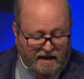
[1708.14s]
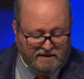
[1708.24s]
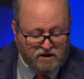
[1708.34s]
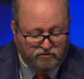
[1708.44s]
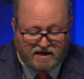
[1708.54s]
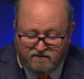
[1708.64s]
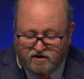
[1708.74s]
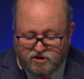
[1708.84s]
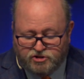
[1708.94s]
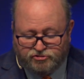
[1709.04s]
I don't give
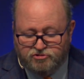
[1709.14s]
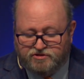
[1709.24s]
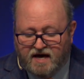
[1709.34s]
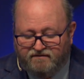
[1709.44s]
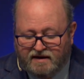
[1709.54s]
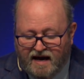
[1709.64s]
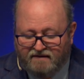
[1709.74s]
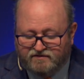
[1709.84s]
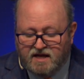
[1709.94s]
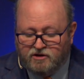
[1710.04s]
you the truth of it,
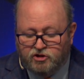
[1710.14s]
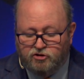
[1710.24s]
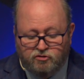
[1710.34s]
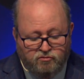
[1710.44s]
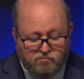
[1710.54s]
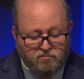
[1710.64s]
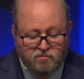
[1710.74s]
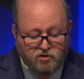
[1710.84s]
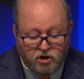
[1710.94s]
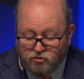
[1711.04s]
I've done you
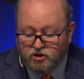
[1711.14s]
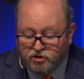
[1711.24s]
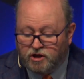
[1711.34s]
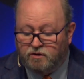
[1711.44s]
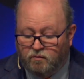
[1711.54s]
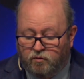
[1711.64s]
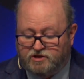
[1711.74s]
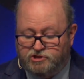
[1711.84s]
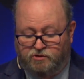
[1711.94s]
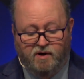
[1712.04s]
no good
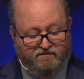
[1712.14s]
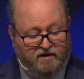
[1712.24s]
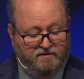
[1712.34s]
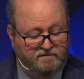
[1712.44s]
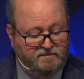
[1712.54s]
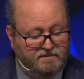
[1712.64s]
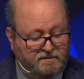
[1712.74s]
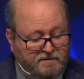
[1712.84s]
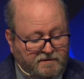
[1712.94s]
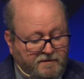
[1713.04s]
whatsoever.
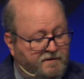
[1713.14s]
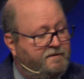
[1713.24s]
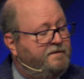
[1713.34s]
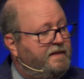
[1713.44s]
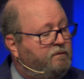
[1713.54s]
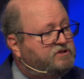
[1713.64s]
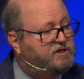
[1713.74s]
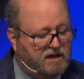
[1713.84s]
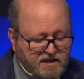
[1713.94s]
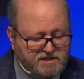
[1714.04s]
I want
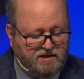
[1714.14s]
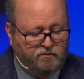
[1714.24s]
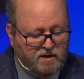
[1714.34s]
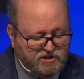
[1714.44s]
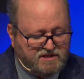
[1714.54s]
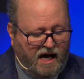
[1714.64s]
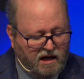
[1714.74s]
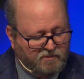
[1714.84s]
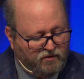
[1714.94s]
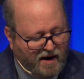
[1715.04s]
you to listen to what
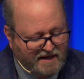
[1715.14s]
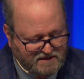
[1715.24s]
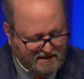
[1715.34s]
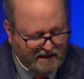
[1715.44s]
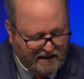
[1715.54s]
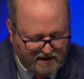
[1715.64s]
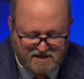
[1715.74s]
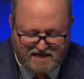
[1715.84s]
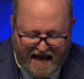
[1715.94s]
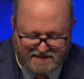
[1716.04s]
Solomon writes in
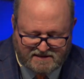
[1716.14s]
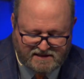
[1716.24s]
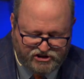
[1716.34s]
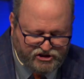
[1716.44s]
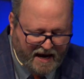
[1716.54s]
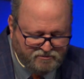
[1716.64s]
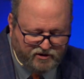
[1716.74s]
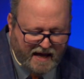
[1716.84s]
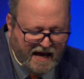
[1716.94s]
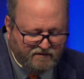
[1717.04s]
Ecclesiastes chapter
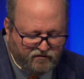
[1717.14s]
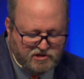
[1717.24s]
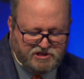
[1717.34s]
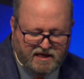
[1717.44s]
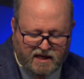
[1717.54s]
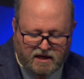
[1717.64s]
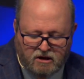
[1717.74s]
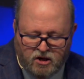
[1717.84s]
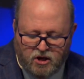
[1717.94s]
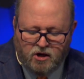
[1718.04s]
9, verse 10.
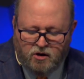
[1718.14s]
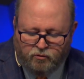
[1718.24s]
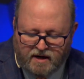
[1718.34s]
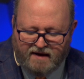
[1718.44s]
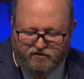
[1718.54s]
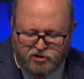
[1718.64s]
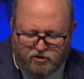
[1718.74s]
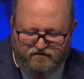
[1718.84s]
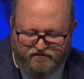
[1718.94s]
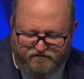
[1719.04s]
Whatever
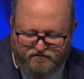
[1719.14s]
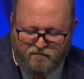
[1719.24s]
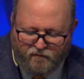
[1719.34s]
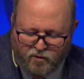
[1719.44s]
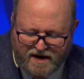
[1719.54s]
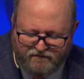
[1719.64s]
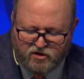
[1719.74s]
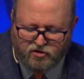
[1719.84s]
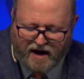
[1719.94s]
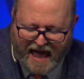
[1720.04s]

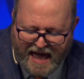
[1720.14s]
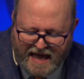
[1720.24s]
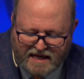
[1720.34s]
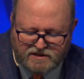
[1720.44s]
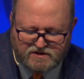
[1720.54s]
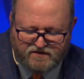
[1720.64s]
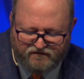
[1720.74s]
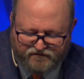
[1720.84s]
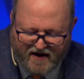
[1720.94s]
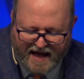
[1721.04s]
your hands
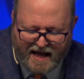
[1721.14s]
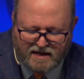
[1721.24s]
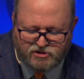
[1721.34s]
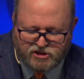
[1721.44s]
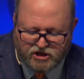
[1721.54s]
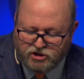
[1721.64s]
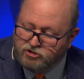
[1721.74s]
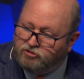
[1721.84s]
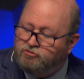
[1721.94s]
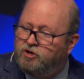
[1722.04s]
find to
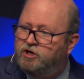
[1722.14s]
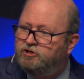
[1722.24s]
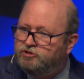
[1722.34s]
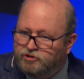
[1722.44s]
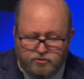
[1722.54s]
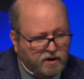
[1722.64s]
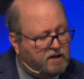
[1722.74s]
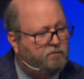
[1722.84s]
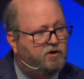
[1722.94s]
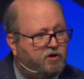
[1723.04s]
do, do it
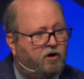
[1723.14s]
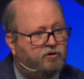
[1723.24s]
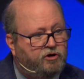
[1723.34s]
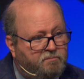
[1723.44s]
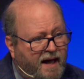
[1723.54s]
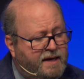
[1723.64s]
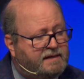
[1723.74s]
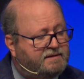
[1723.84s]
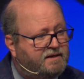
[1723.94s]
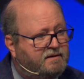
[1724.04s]
with all your
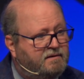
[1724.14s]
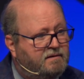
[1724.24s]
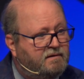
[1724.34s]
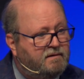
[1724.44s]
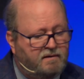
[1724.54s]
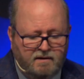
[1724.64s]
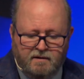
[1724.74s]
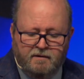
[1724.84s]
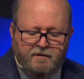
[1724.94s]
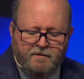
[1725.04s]
might.
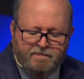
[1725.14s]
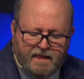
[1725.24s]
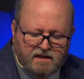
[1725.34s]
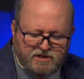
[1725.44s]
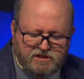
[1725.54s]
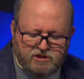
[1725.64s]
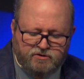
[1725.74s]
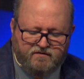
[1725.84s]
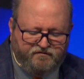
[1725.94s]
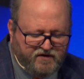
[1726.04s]
Listen to
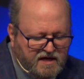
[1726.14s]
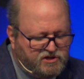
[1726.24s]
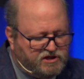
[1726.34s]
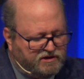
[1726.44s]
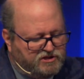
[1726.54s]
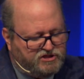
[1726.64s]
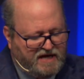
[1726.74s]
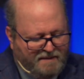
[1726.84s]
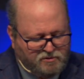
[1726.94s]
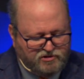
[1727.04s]
Ephesians
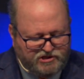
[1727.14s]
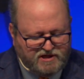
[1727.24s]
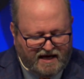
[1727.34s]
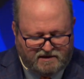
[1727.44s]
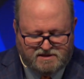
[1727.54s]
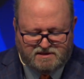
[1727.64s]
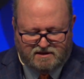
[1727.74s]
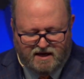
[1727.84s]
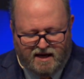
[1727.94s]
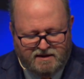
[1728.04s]
chapter
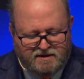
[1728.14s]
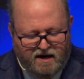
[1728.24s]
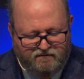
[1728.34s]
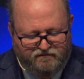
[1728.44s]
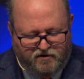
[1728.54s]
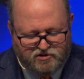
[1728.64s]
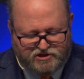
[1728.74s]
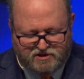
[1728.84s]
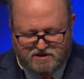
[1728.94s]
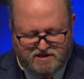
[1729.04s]
6 and
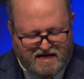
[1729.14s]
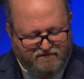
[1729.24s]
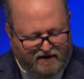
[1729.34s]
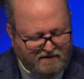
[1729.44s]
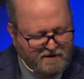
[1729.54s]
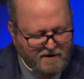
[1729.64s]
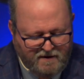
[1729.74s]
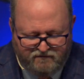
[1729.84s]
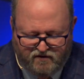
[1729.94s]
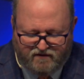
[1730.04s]
verse 7.
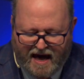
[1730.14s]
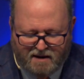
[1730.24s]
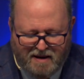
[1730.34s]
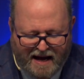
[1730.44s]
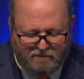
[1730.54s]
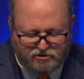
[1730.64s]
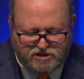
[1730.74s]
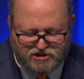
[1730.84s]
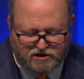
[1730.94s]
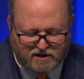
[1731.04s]
If you've got a Bible,
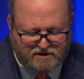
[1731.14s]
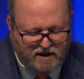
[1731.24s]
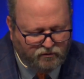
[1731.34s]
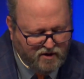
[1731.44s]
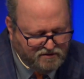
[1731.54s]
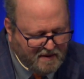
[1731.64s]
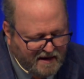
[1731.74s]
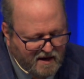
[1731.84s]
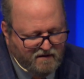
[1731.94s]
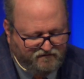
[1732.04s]
just look there with me.
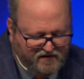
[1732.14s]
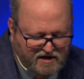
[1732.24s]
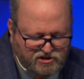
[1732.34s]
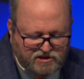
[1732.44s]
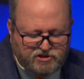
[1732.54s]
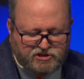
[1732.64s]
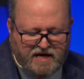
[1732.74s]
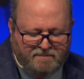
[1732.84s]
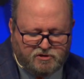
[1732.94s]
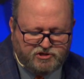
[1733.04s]
Ephesians
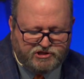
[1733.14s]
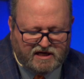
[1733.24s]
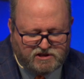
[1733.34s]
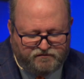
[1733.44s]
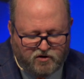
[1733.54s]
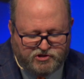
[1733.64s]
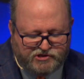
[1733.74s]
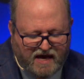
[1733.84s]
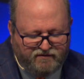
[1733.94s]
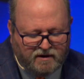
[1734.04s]
chapter 6, verse
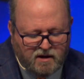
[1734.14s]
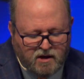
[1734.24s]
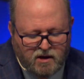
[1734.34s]
7.